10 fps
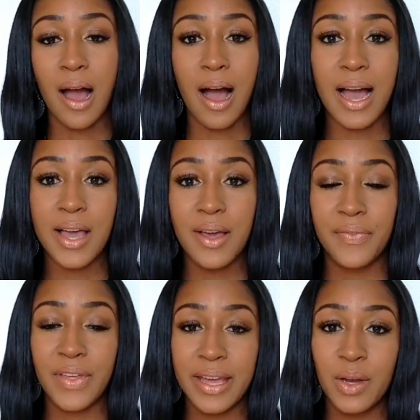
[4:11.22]
I
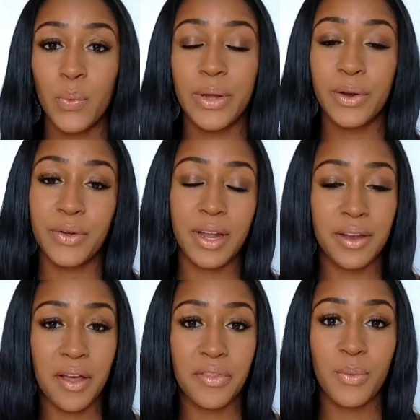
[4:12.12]
then went on
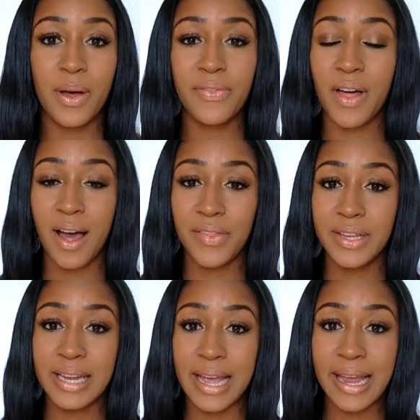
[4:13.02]
another one the other
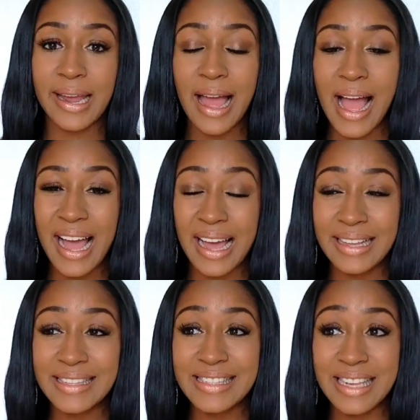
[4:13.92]
day,
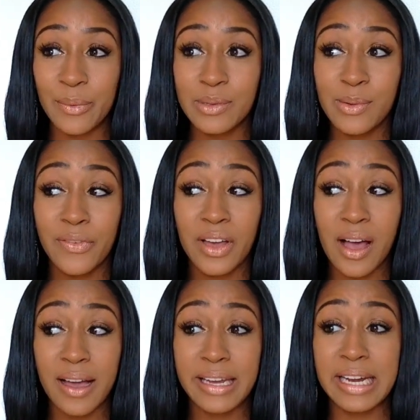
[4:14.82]
and it was with a
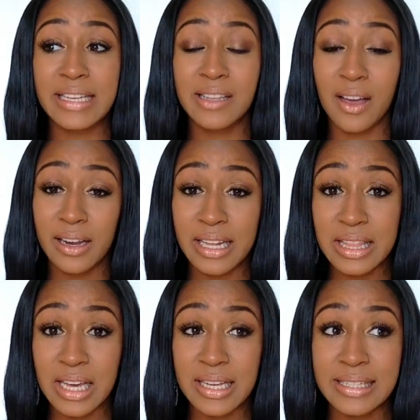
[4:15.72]
guy in his early
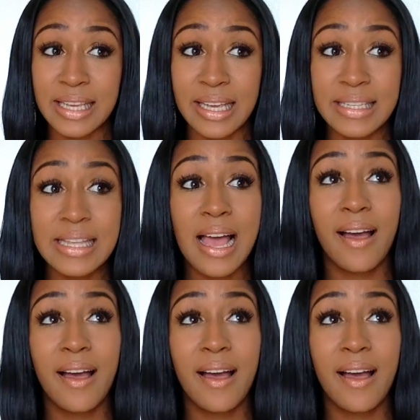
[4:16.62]
thirties.